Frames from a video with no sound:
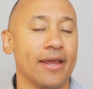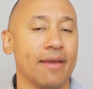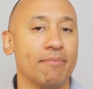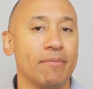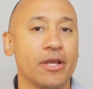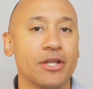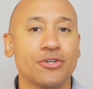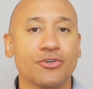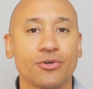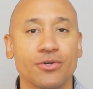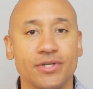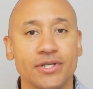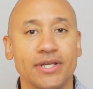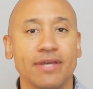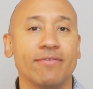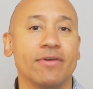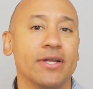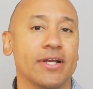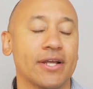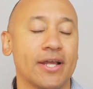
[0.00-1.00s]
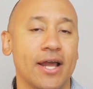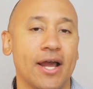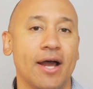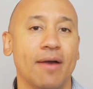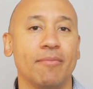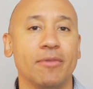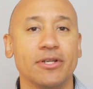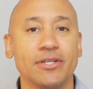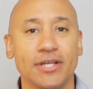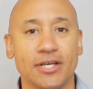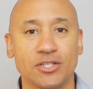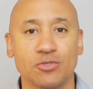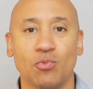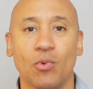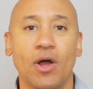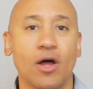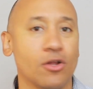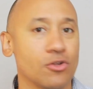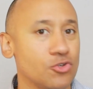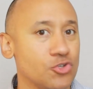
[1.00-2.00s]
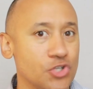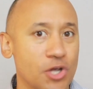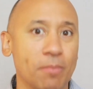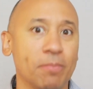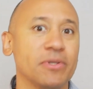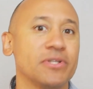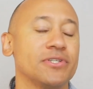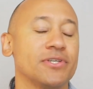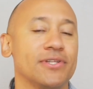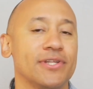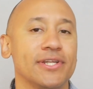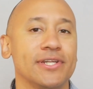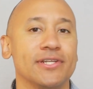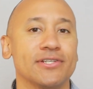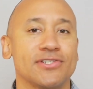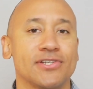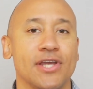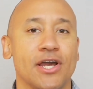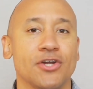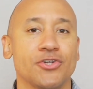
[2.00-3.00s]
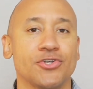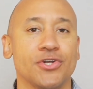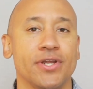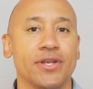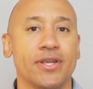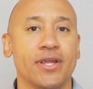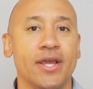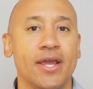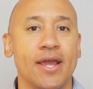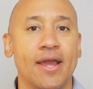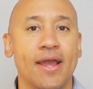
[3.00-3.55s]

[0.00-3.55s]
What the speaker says: and make sure to give it a comment as well. Jump into the discussion.